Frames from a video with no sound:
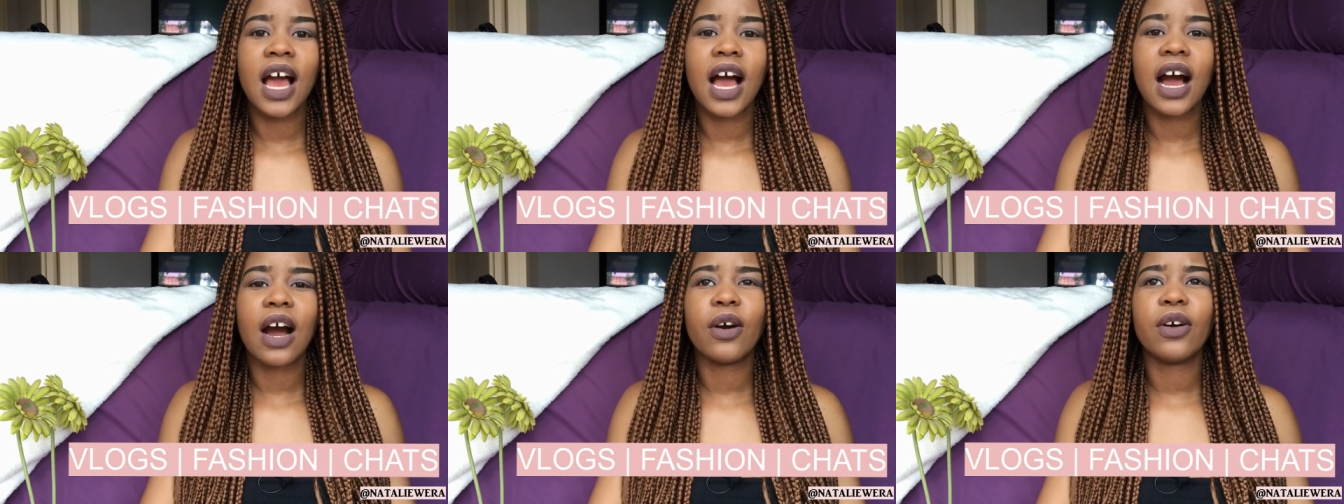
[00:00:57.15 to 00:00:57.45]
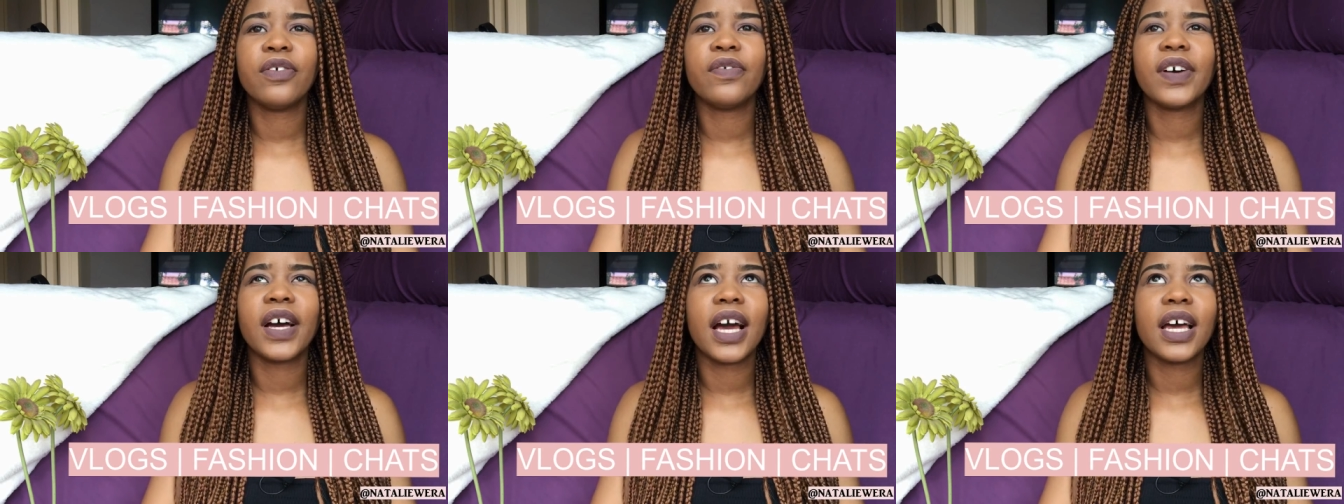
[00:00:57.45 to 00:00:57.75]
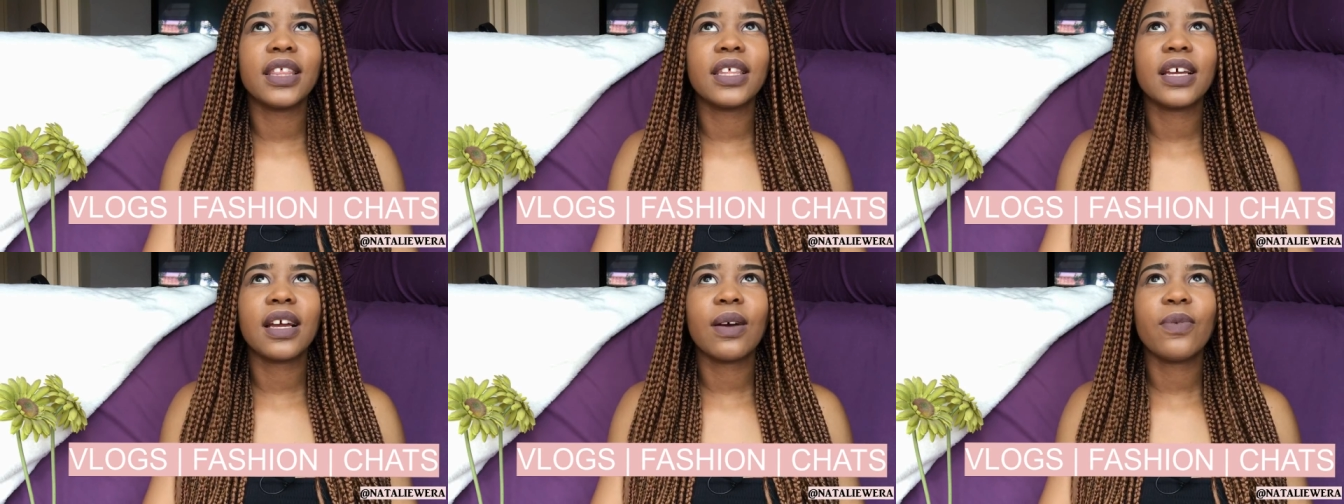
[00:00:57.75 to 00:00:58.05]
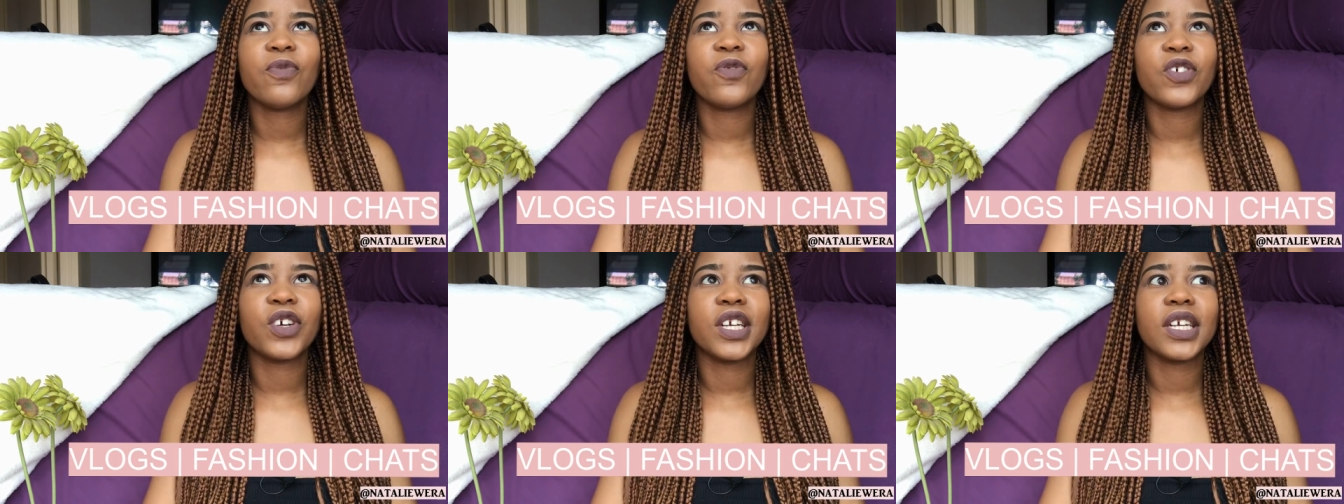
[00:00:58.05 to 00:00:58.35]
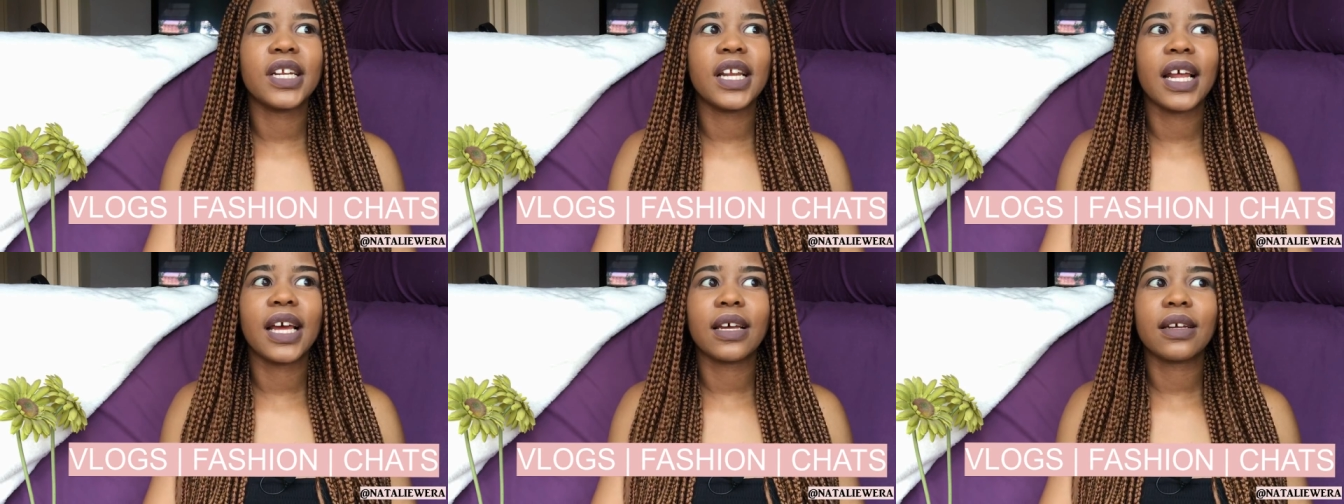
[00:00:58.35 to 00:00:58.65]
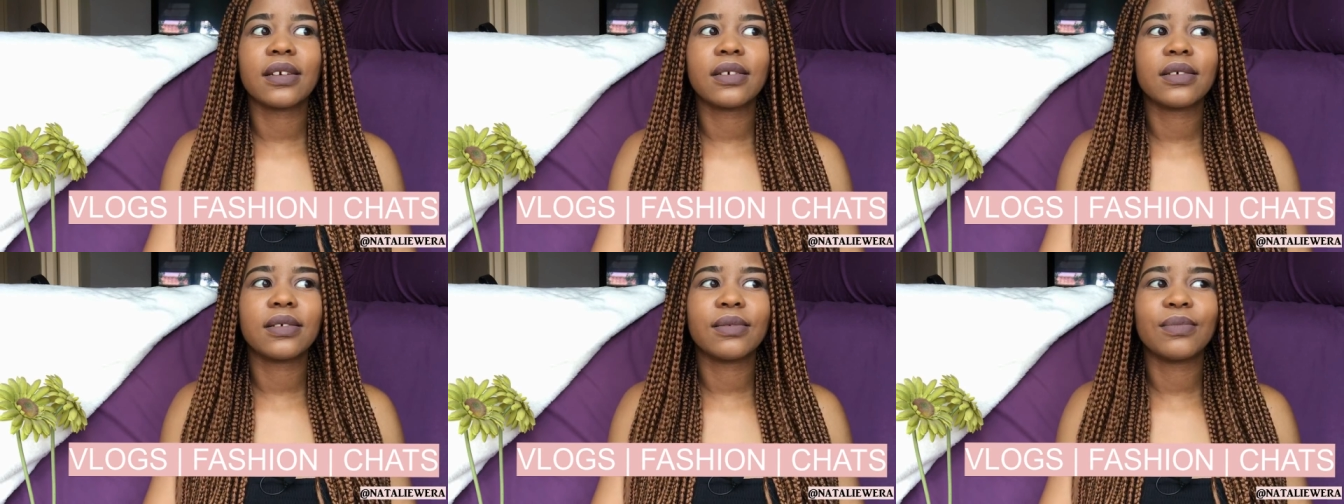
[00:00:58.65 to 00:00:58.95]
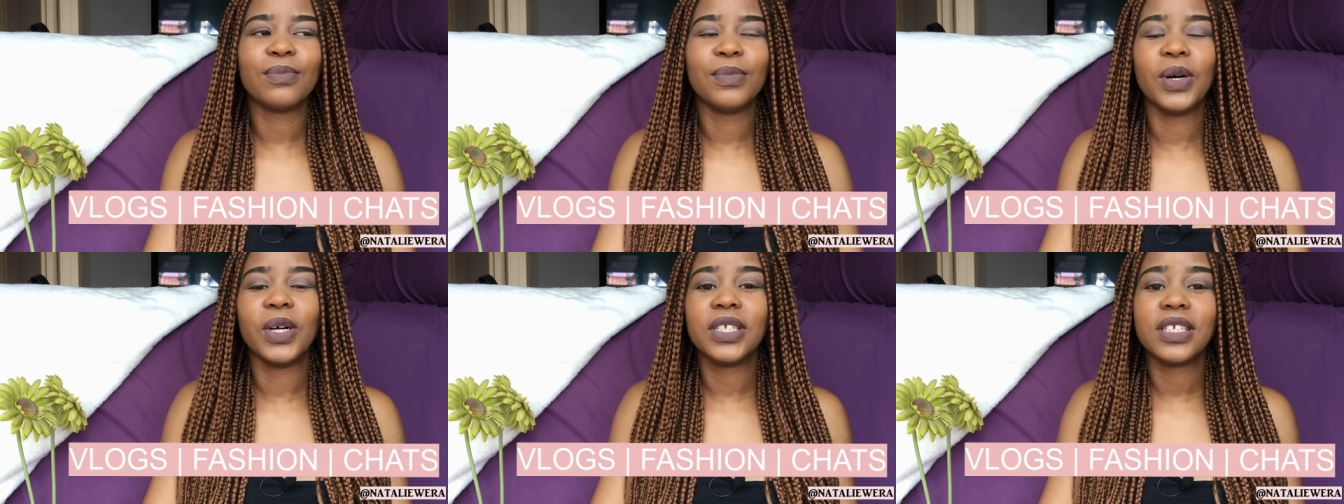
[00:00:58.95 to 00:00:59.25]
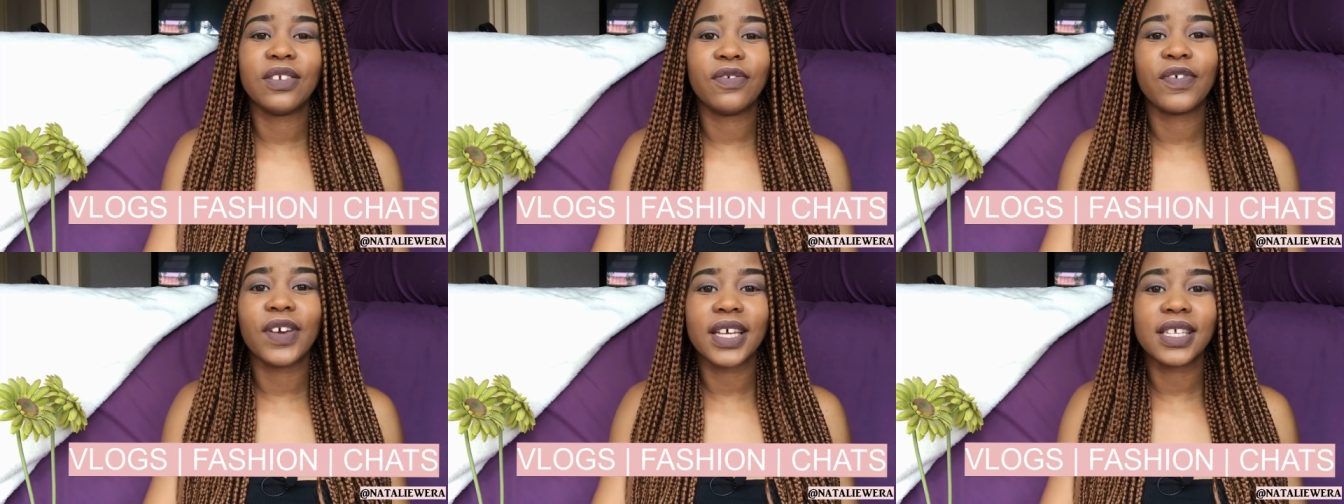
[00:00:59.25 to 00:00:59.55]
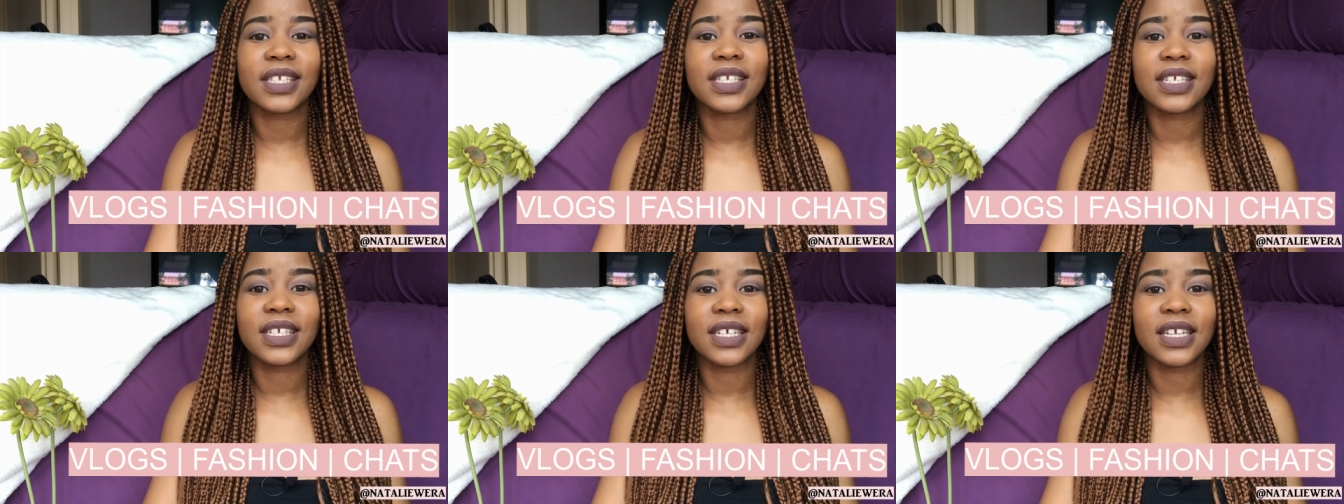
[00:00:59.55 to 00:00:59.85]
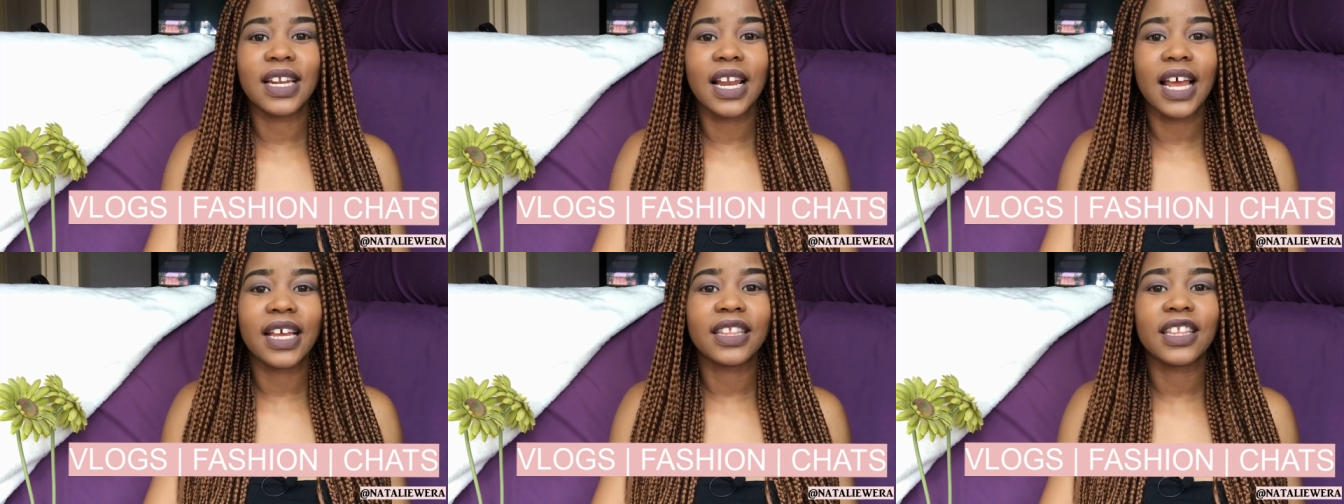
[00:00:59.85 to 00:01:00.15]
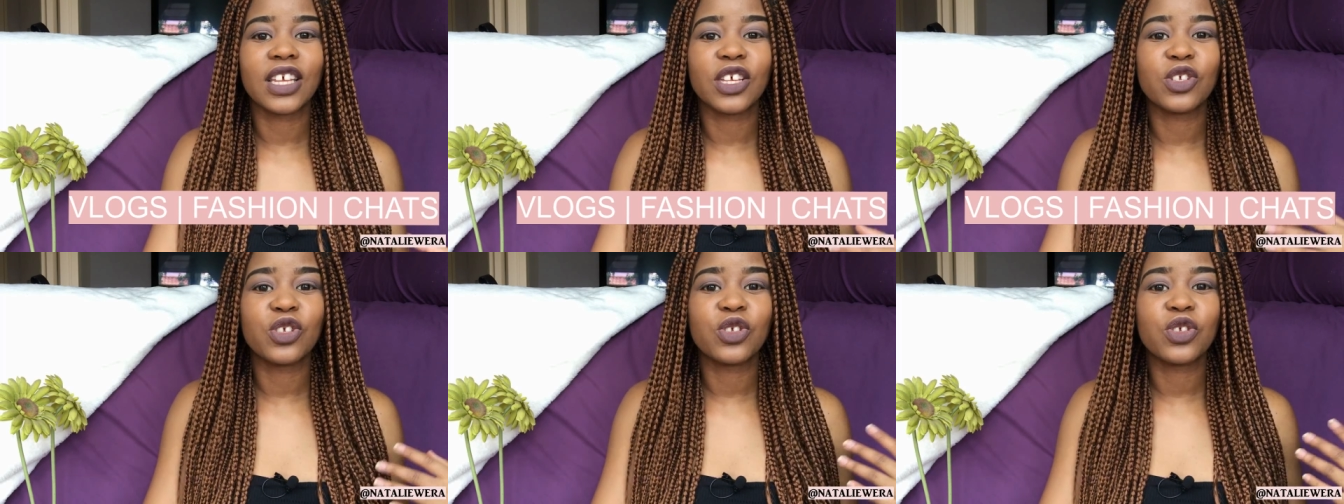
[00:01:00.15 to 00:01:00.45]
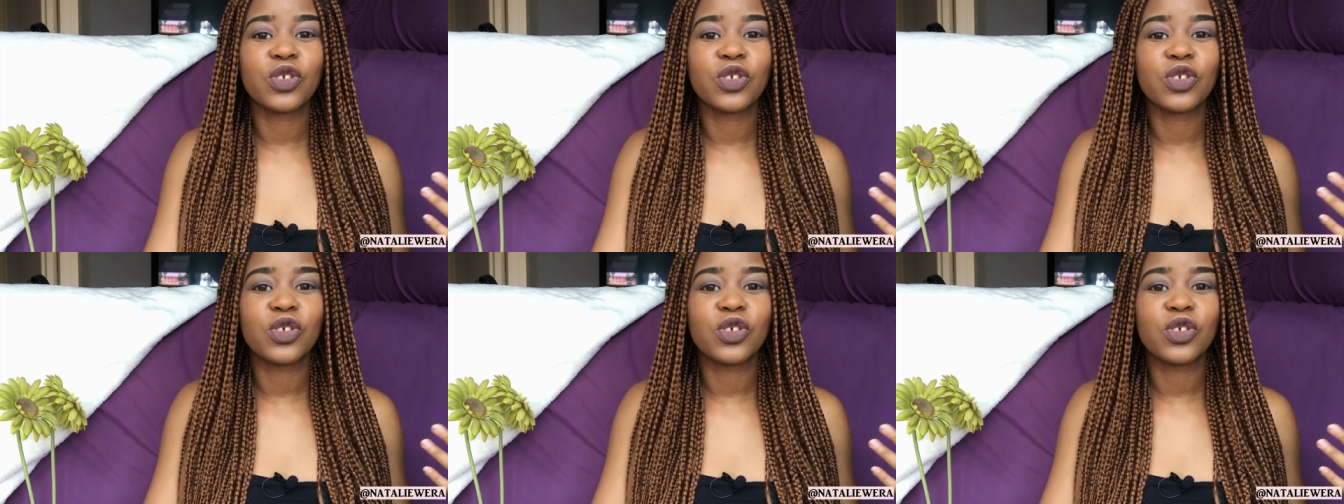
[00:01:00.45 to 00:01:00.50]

However, I think I'm very like multifaceted. Like there's